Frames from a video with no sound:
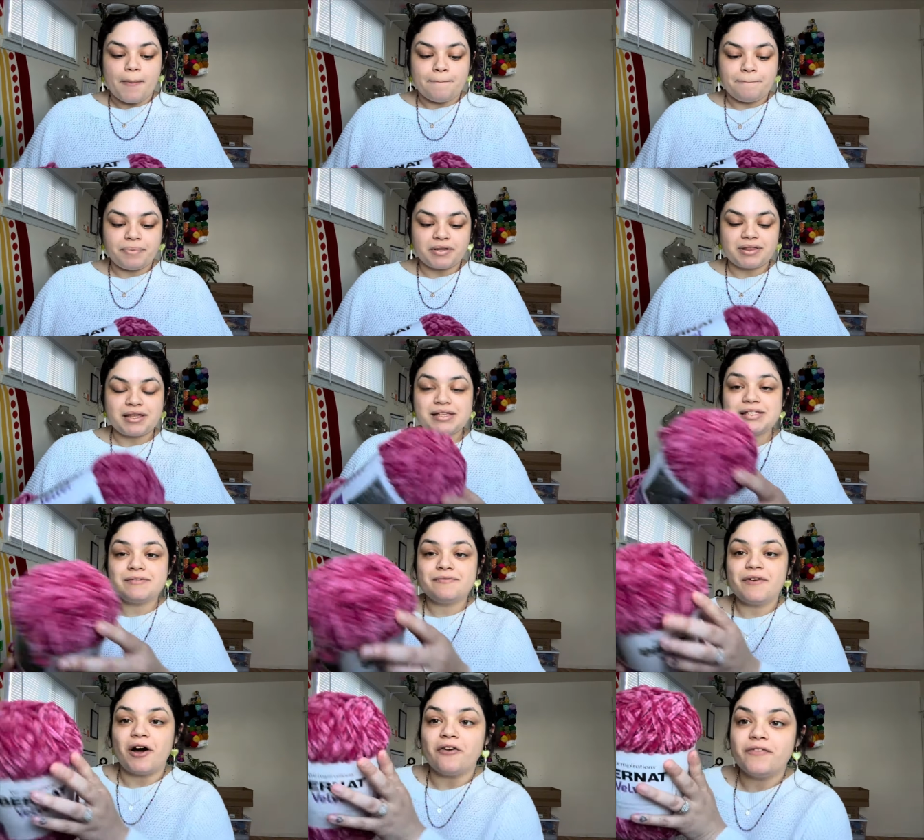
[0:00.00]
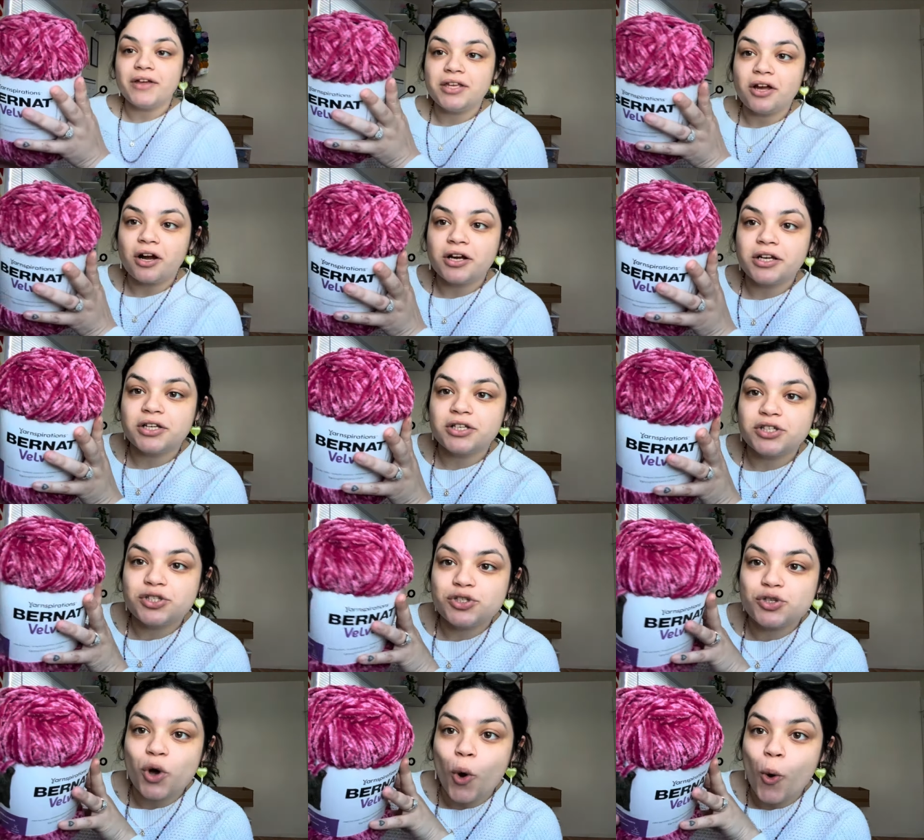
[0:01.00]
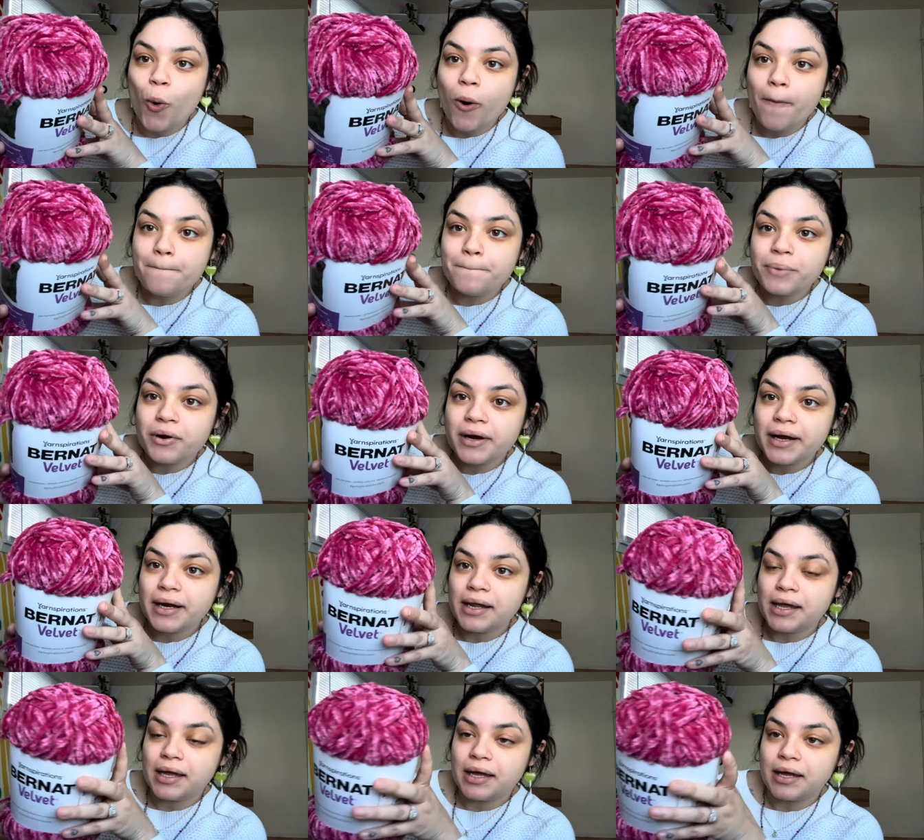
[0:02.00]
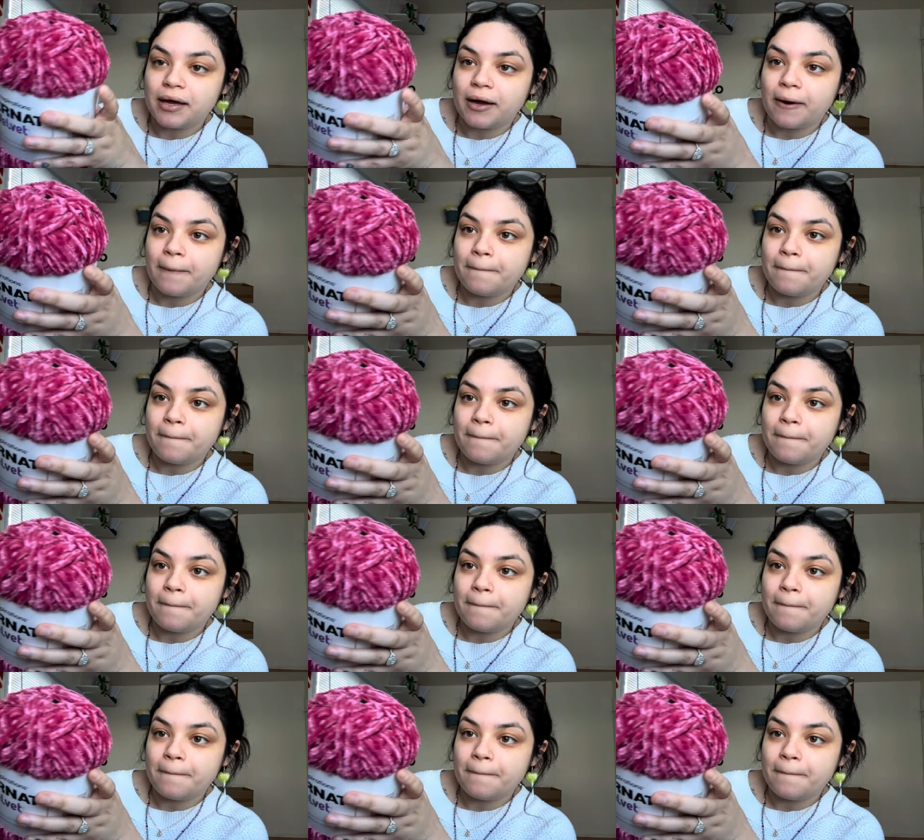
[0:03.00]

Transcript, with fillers: But this velvet yarn is so pretty.